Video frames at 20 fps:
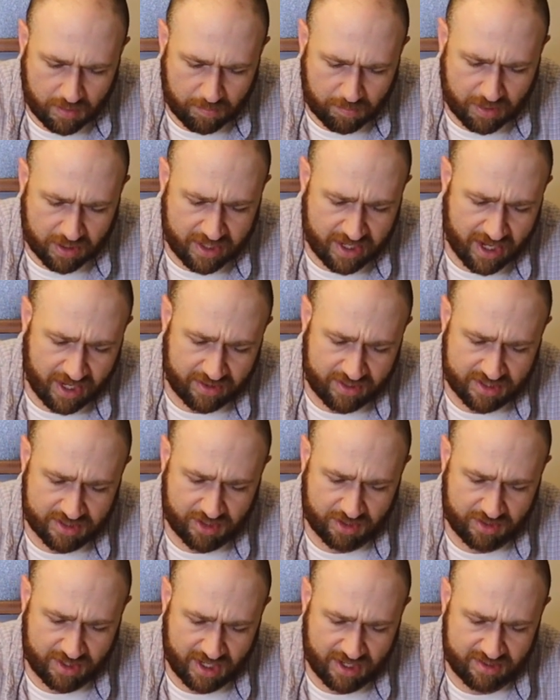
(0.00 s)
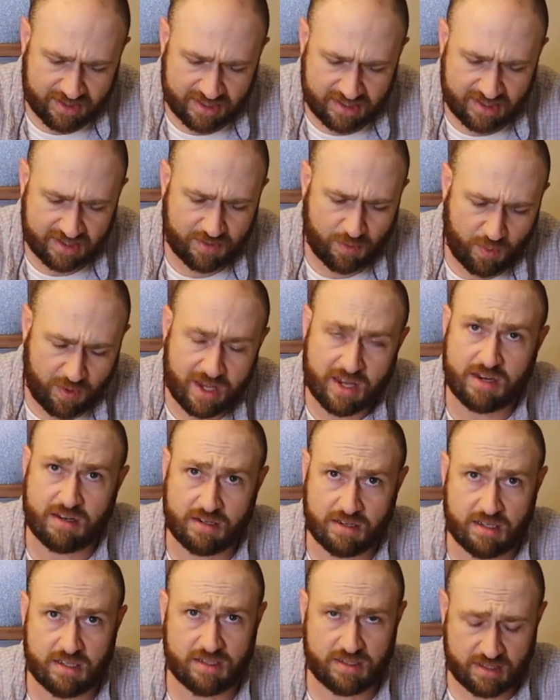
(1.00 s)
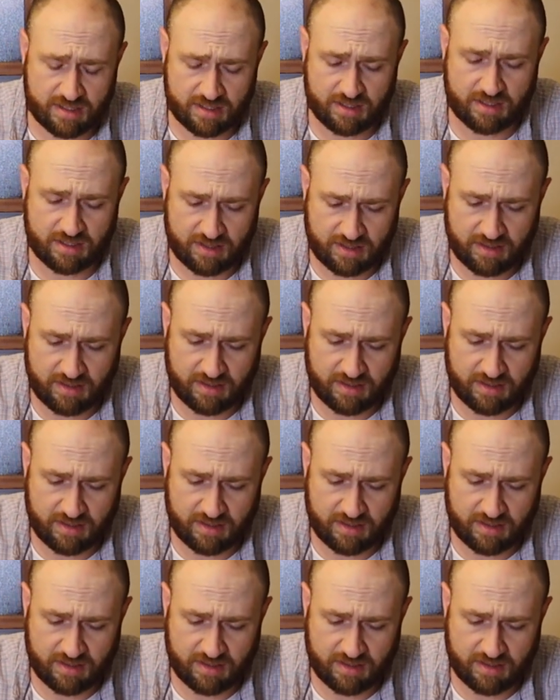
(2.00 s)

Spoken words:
But yeah, this turned out, this is a win. This is a...